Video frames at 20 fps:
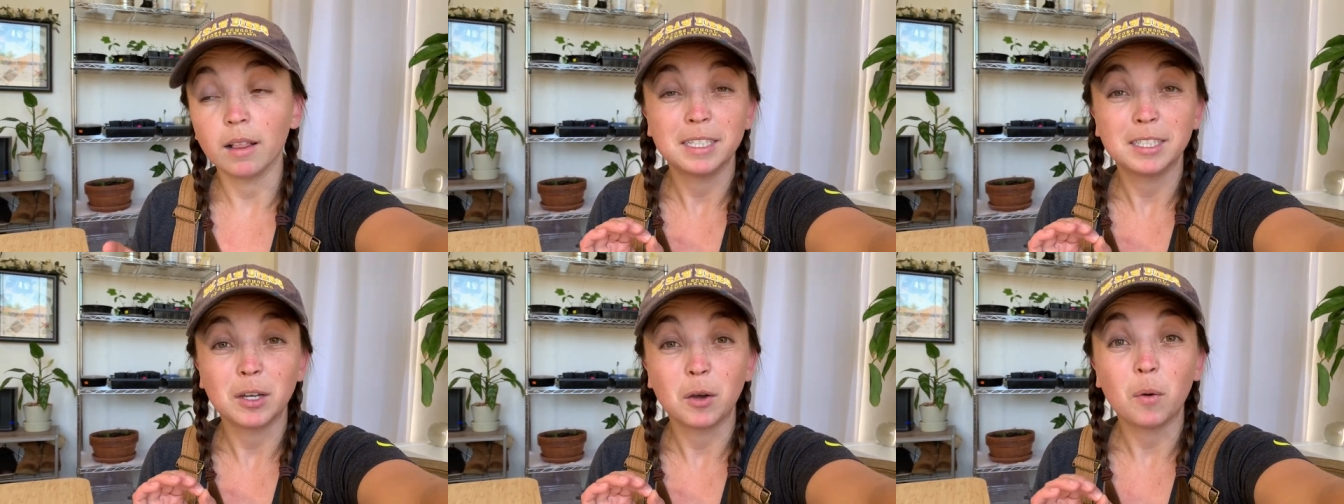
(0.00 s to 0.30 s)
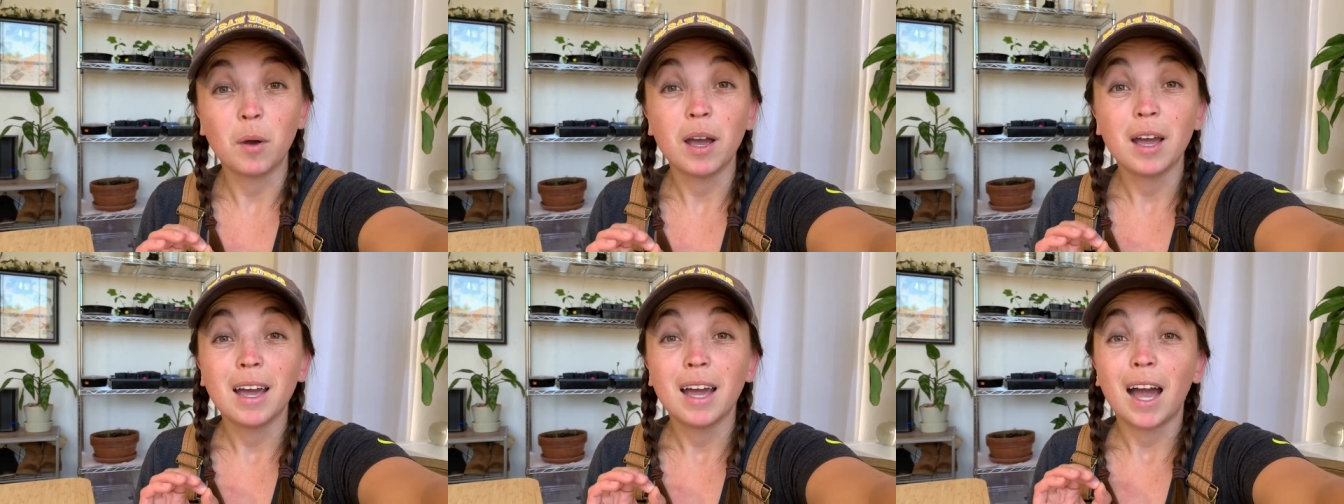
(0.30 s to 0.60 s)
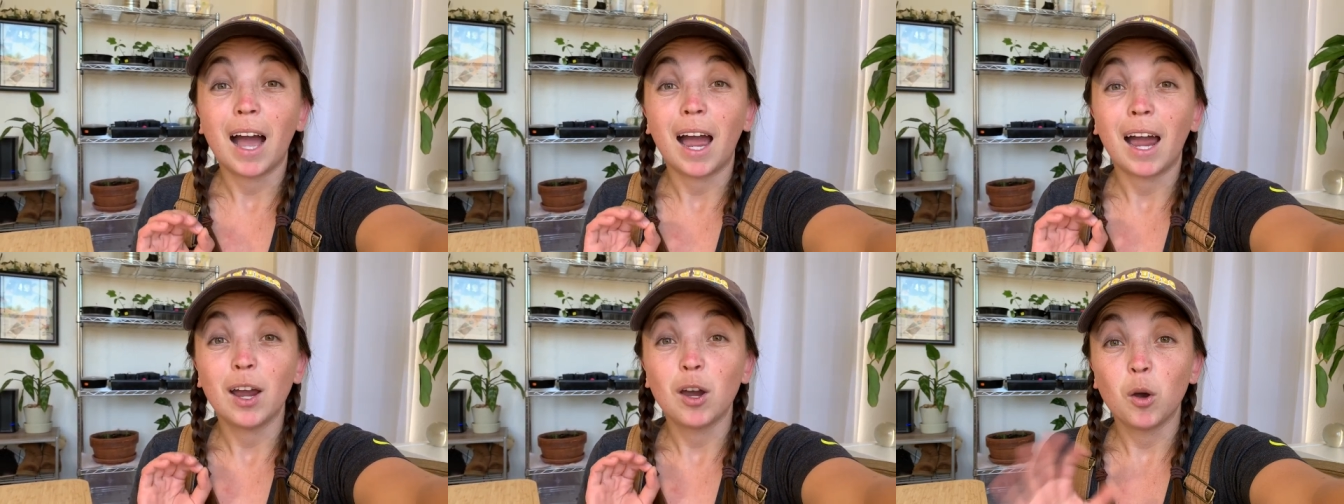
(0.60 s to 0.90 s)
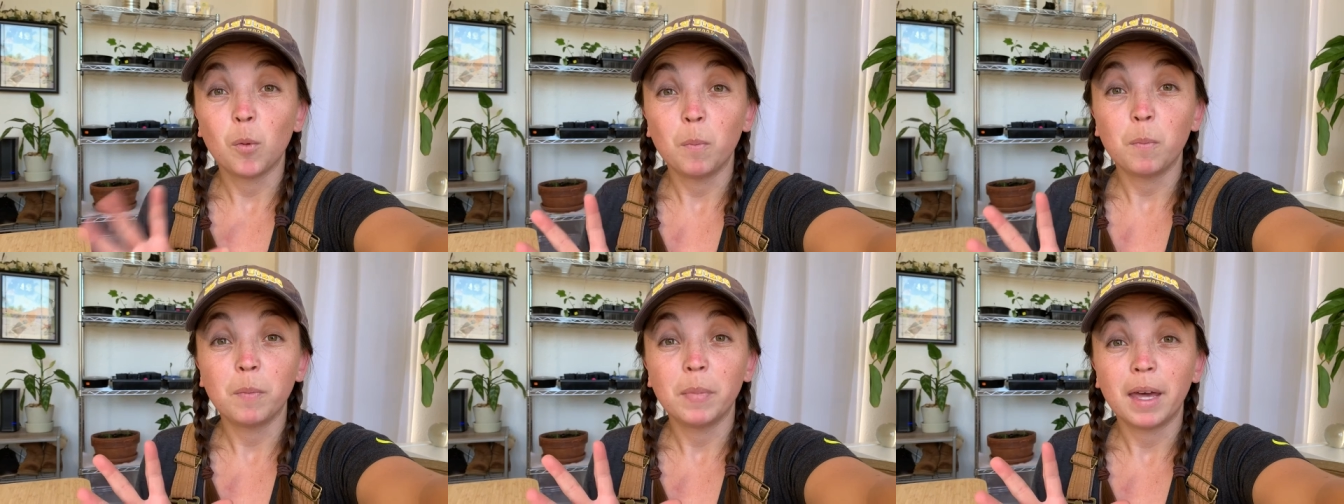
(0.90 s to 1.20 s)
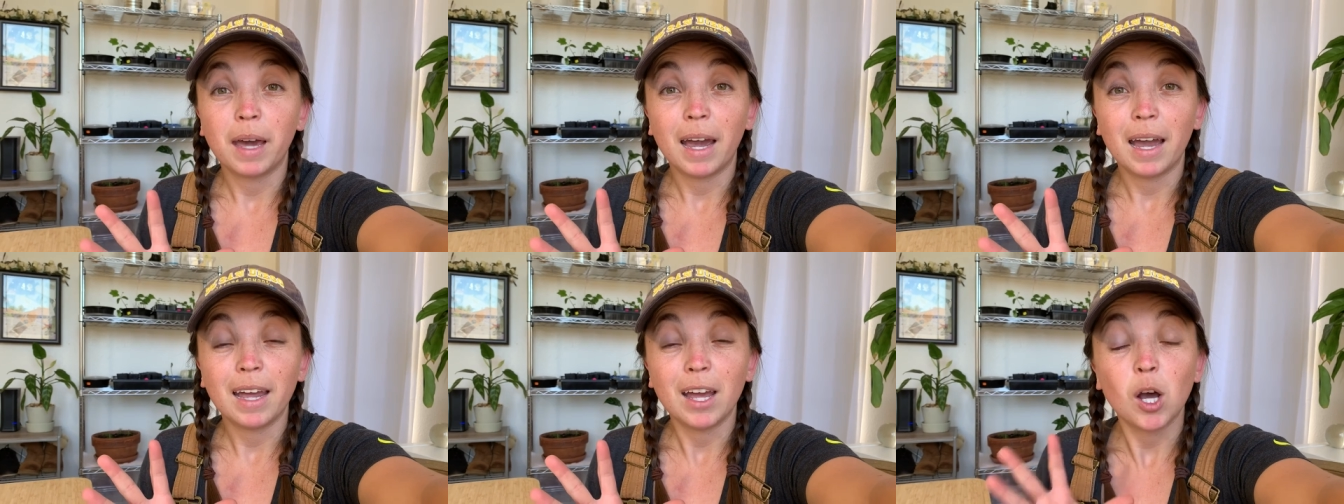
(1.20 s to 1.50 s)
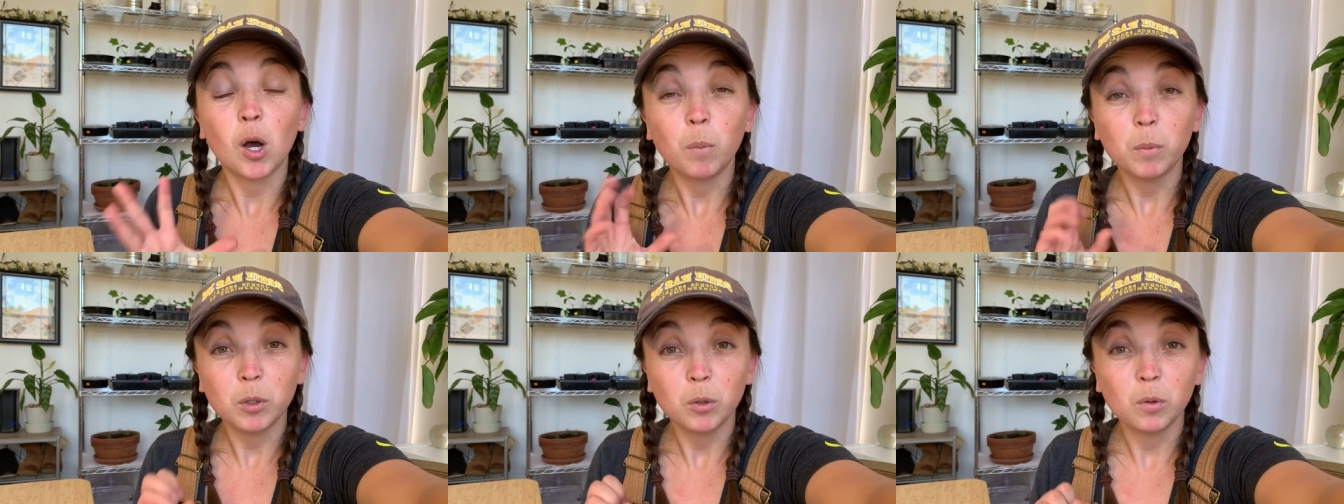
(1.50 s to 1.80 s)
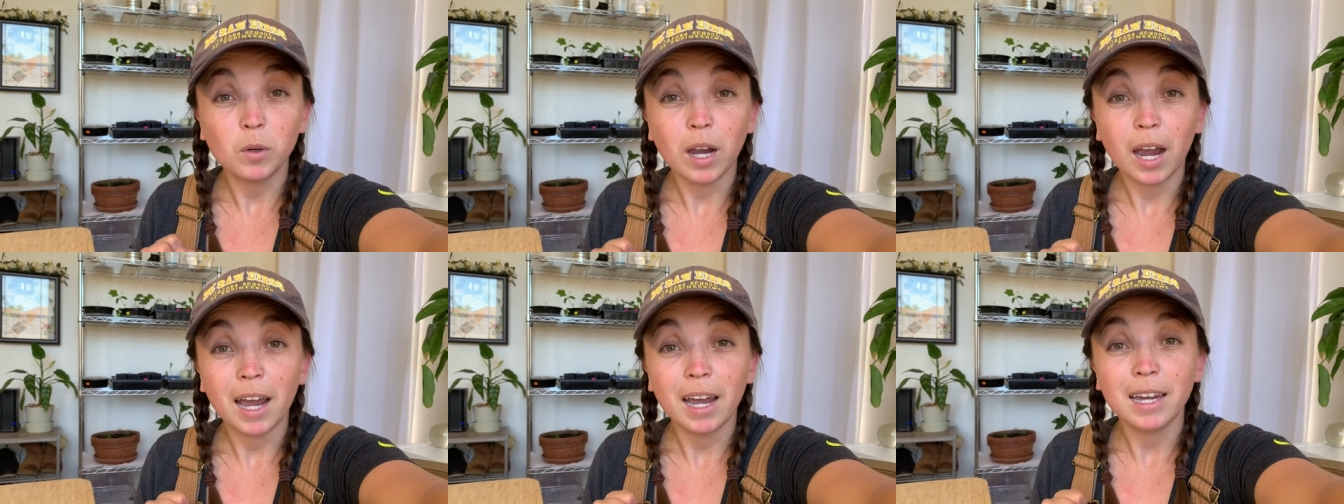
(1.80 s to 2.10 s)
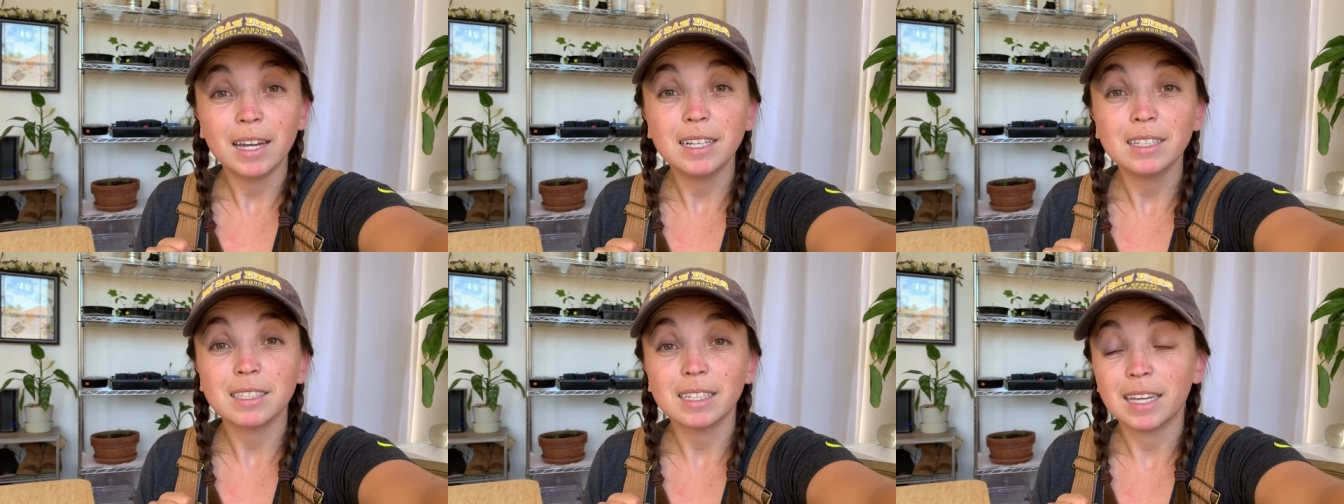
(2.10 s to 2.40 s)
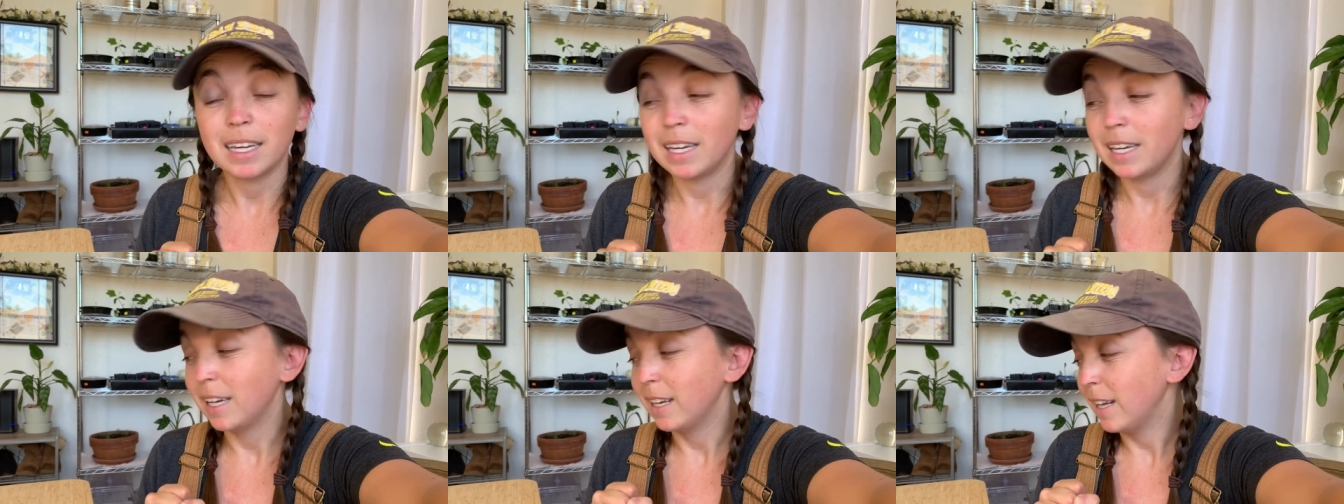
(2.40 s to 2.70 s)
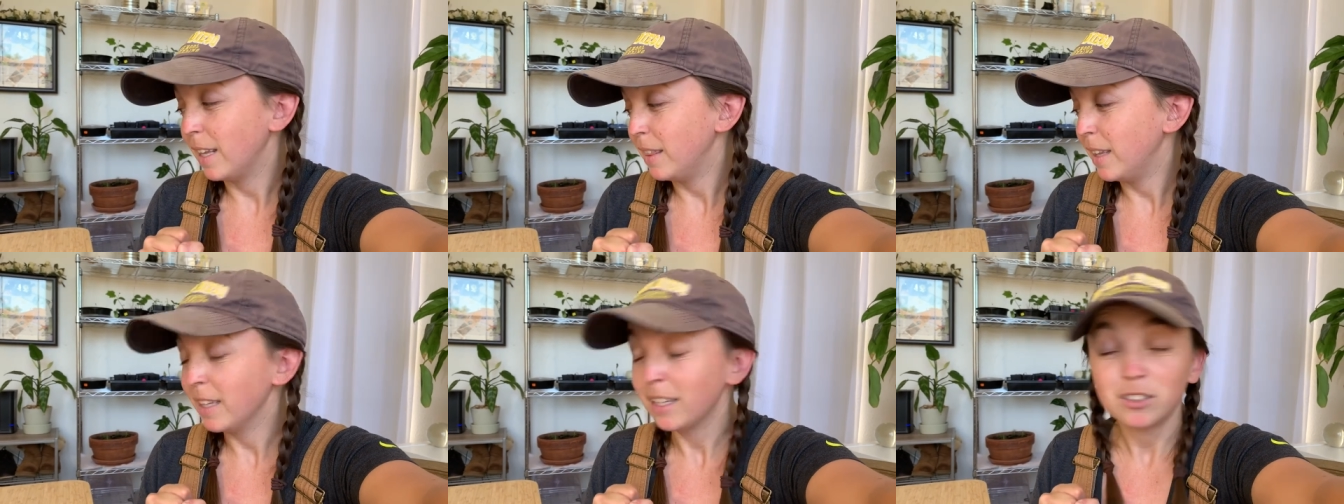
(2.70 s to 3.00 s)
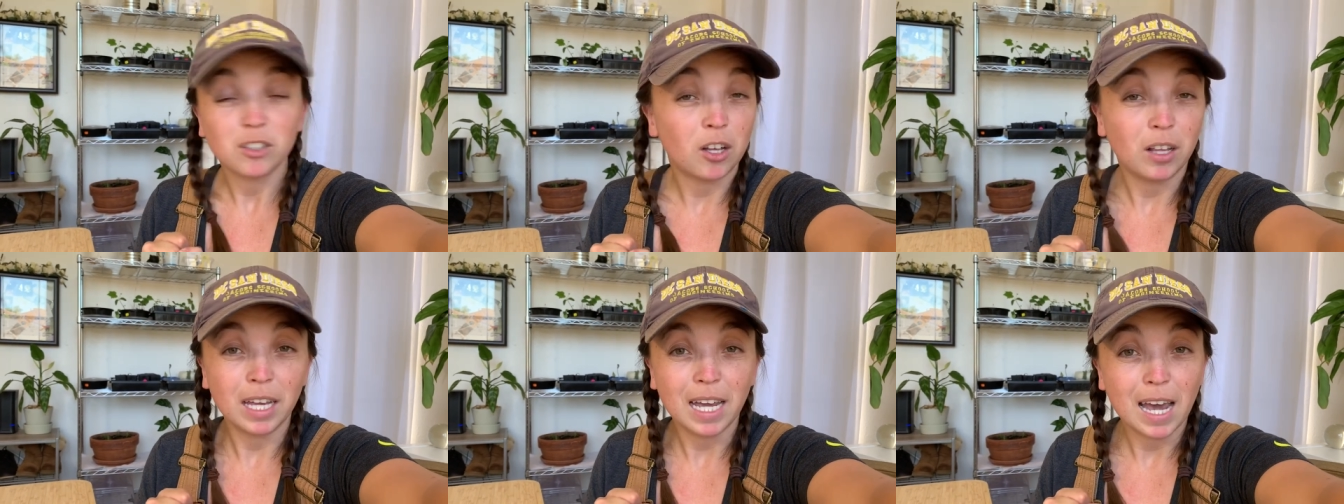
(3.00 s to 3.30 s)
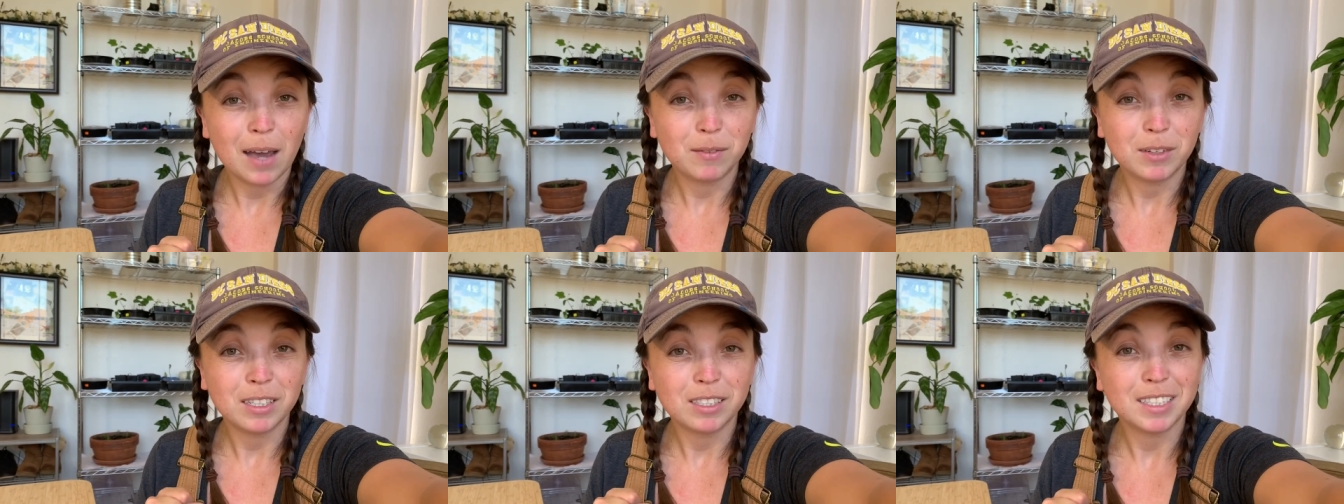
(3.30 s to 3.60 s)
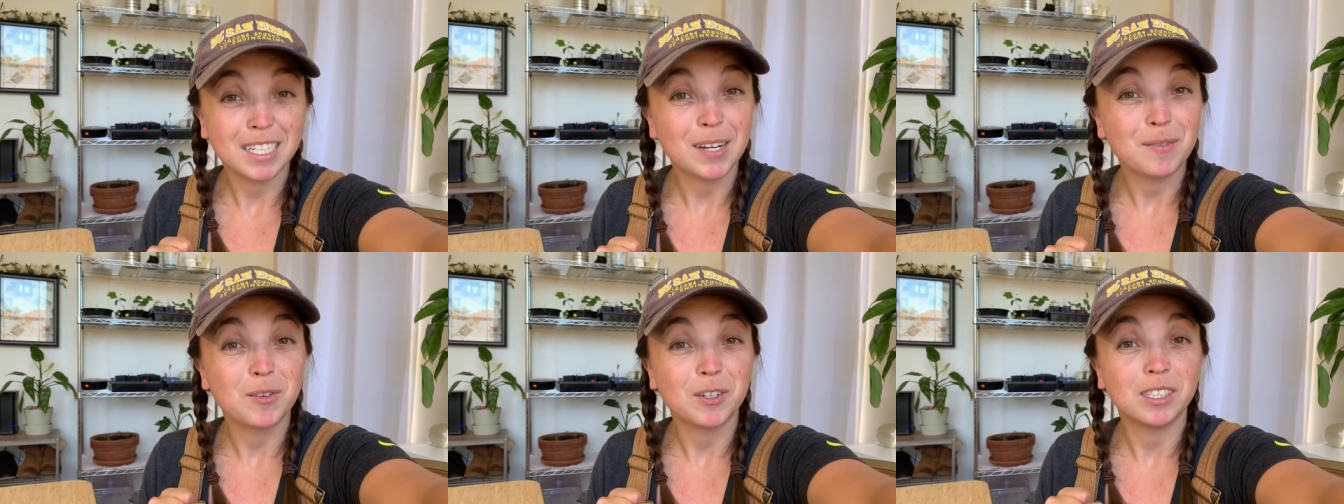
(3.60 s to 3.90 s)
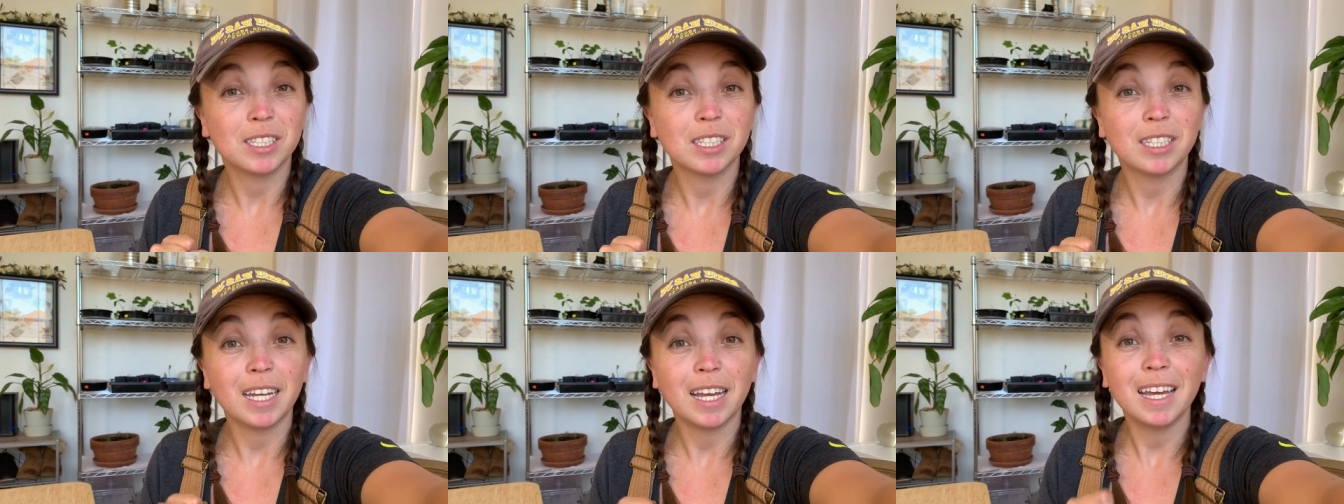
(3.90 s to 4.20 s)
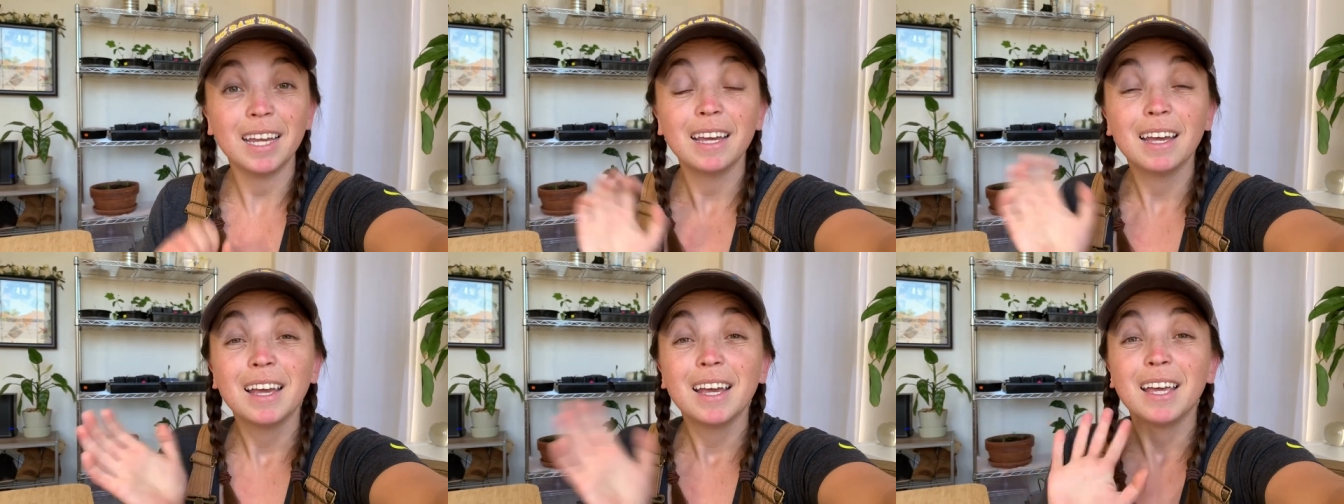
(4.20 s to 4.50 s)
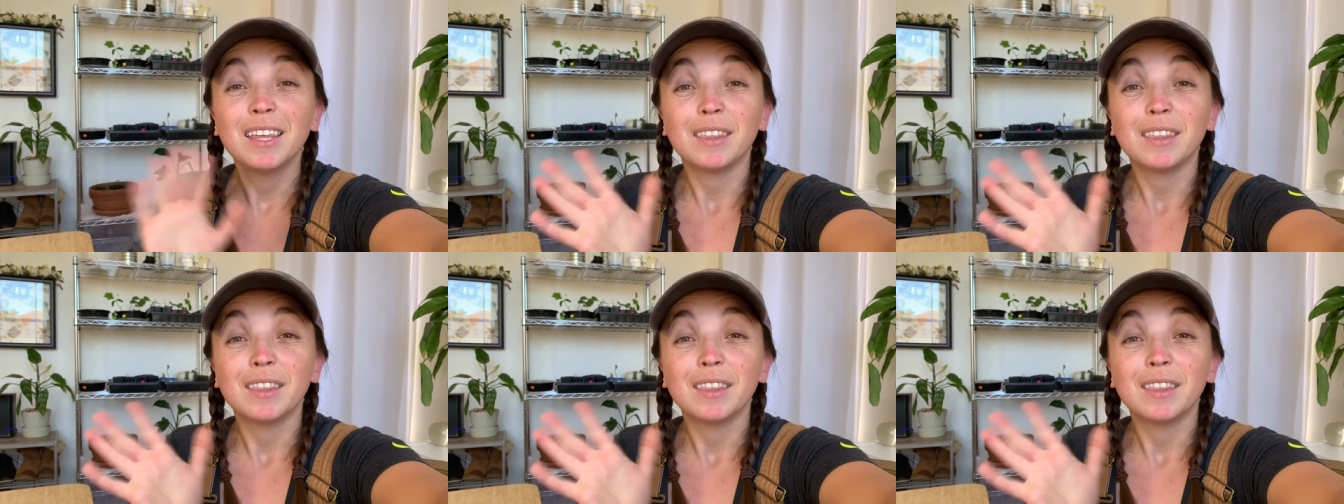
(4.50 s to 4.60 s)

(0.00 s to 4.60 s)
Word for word: So I hope that helped you guys and I think that's all I have to say for today.